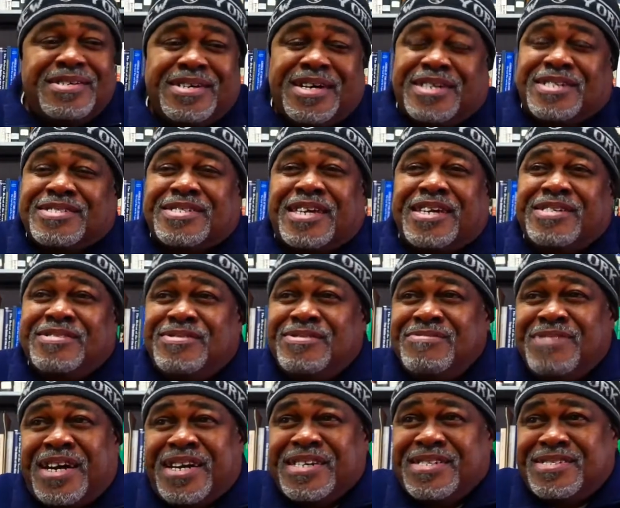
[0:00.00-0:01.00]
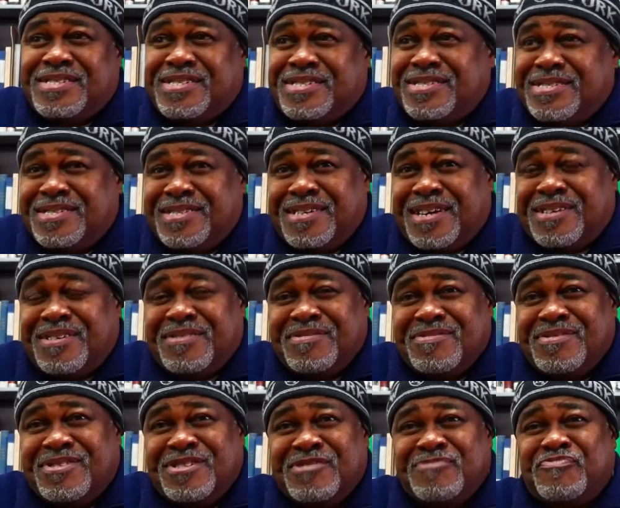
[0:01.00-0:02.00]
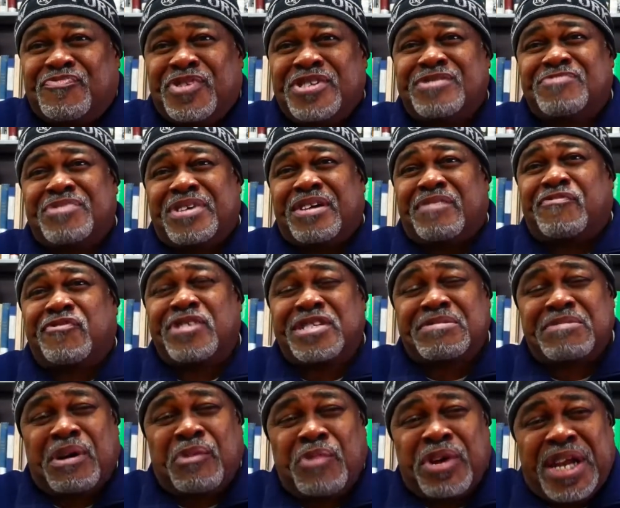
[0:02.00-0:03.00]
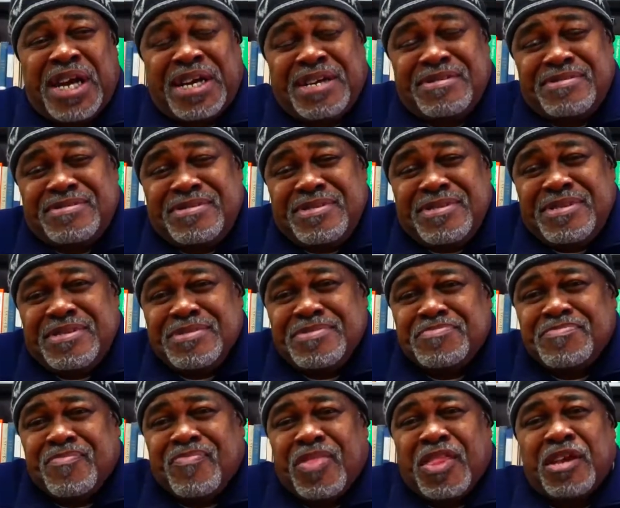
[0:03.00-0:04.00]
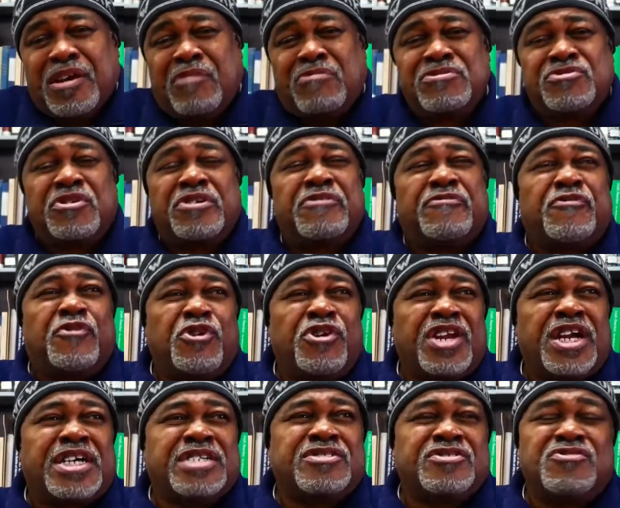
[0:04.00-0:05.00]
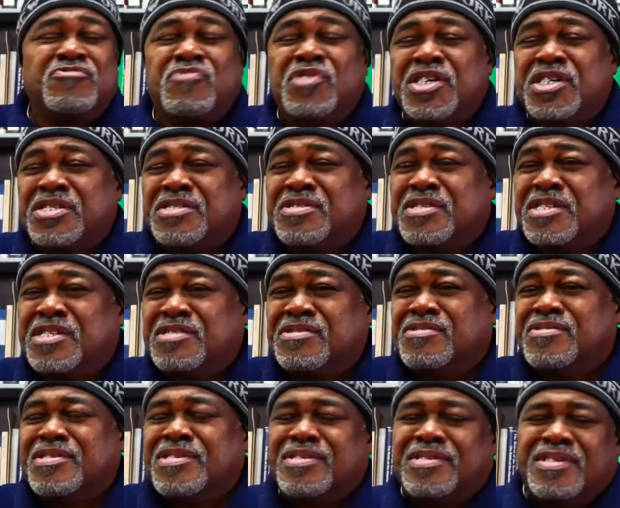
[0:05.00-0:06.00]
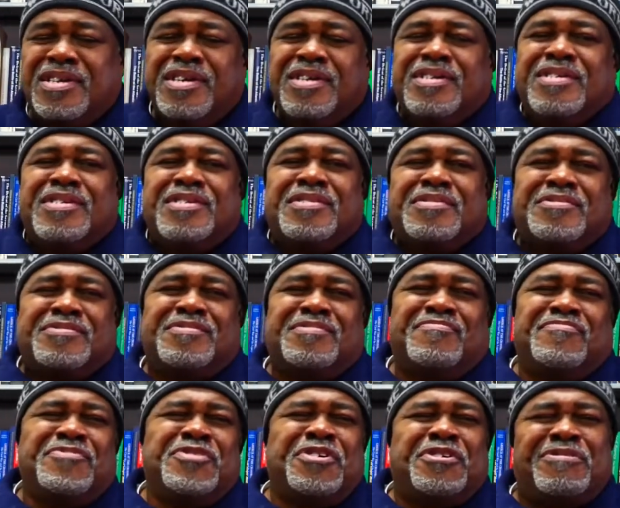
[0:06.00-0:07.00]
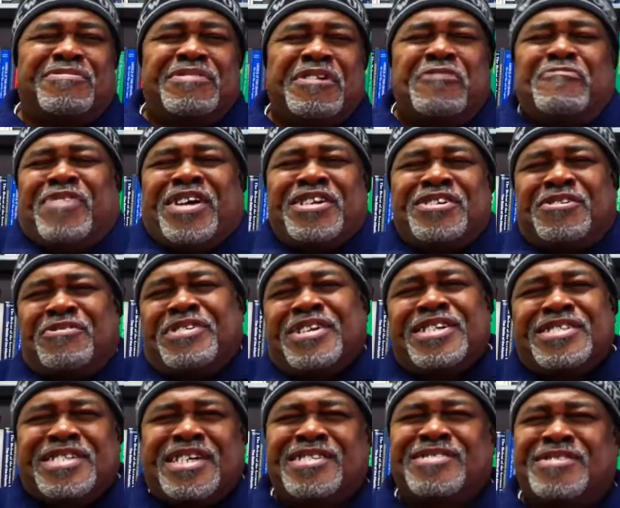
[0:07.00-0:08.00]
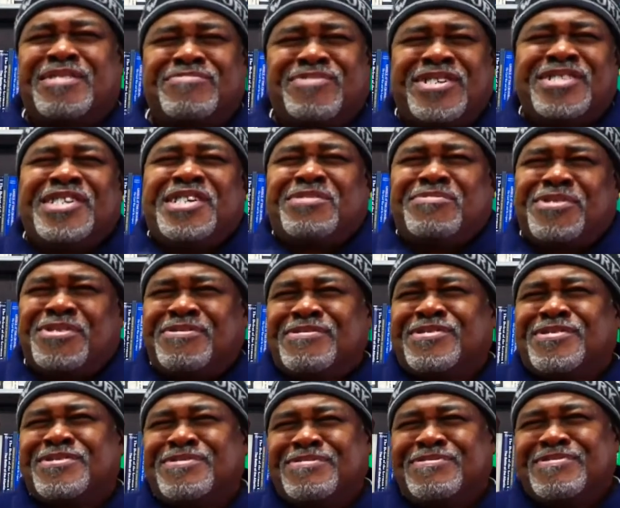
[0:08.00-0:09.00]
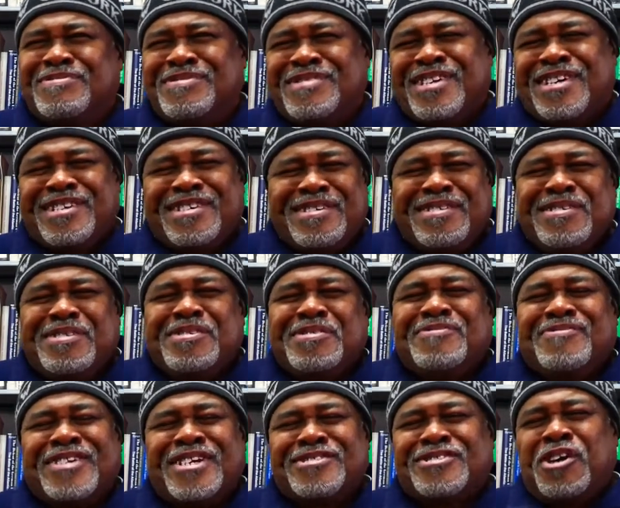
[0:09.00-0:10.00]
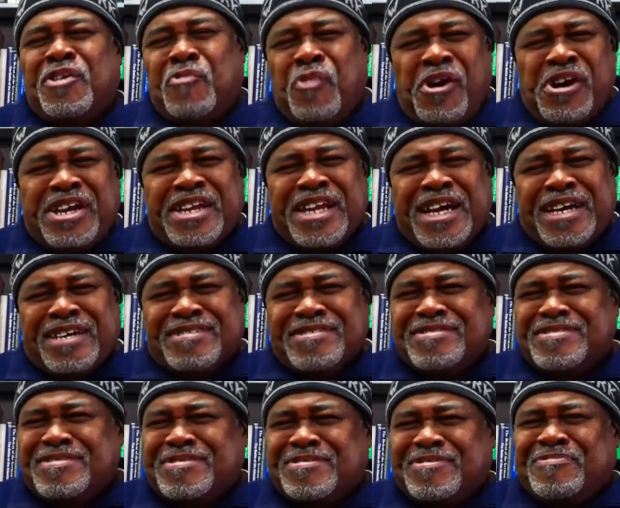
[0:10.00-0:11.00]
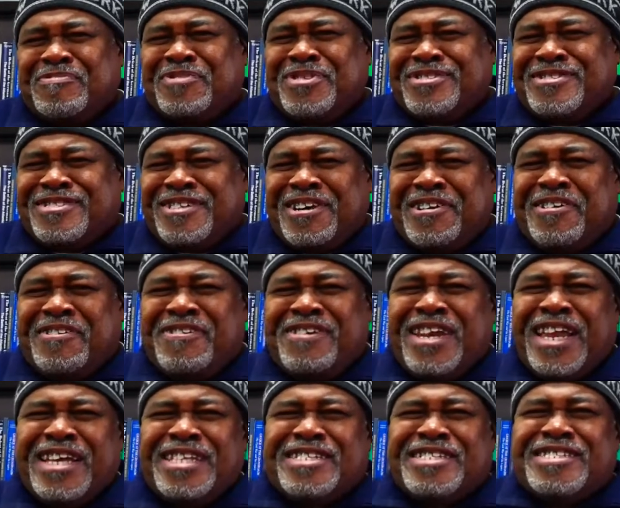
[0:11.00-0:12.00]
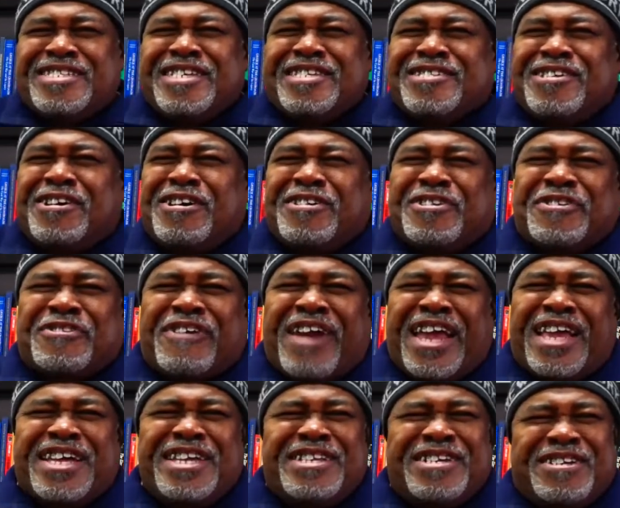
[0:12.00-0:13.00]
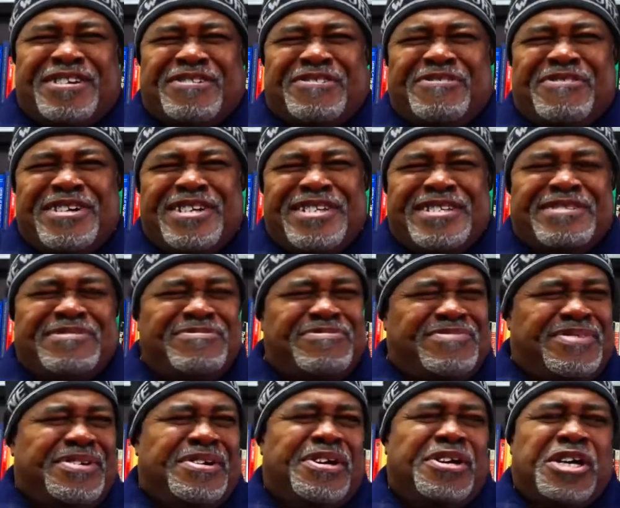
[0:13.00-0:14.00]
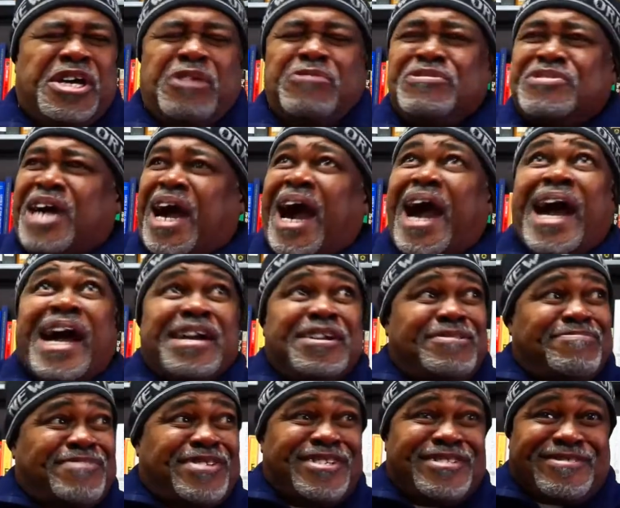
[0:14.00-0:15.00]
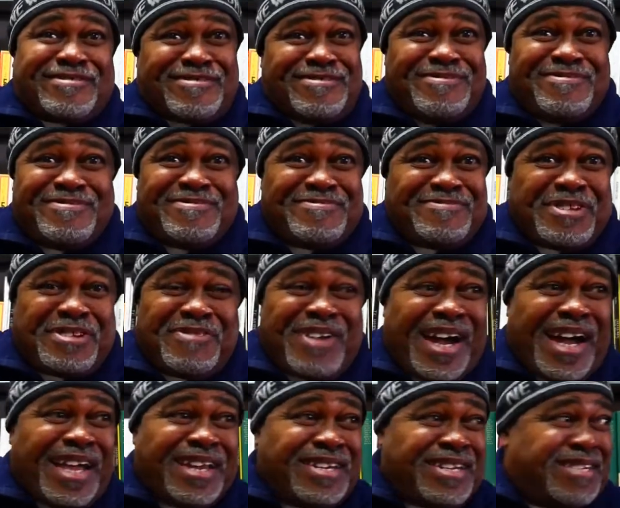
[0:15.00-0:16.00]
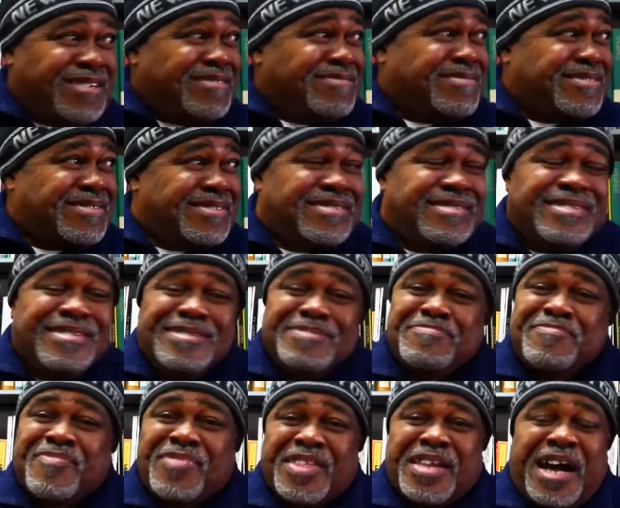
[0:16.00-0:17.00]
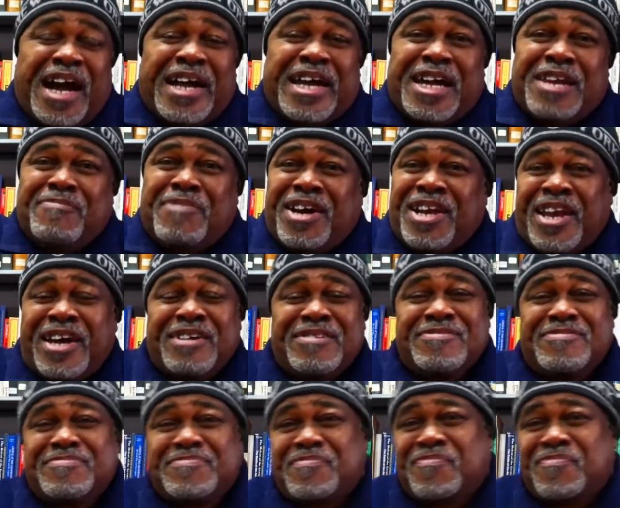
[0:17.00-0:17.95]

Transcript: I just can't do heights. All right. Yeah, because yeah. plus, when I first time I went out, I was on the four line somewhere, and, and you no, know, everybody going to hit that, so I'm saying, yeah, I'm going too. Like when I started walking out, the wood started going like this, and started cracking and creaking. It was, it was high up there too. One of high layers. I got about like